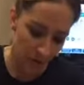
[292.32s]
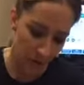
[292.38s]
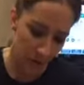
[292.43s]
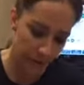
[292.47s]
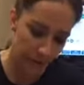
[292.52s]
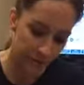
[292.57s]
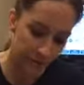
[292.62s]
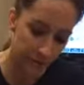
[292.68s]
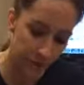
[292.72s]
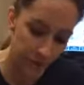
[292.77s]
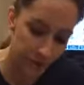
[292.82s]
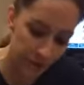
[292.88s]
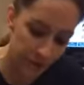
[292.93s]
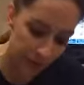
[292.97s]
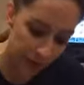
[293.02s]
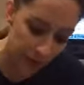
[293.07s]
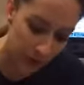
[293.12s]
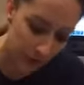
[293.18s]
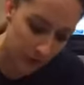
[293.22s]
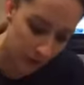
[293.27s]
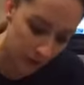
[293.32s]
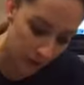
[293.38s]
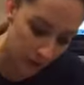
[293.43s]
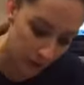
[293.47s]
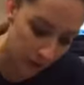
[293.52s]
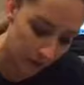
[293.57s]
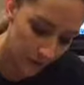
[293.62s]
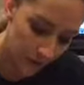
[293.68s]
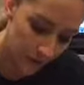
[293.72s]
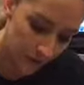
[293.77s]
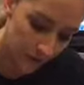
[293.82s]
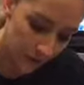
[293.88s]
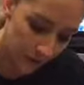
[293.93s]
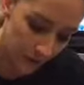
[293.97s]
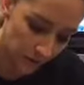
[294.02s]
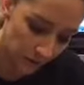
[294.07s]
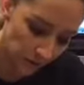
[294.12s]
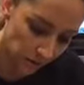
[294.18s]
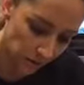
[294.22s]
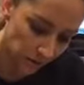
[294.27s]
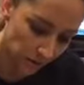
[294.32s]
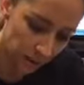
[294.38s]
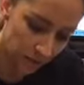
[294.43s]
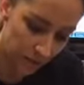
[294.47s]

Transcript: from there, you know,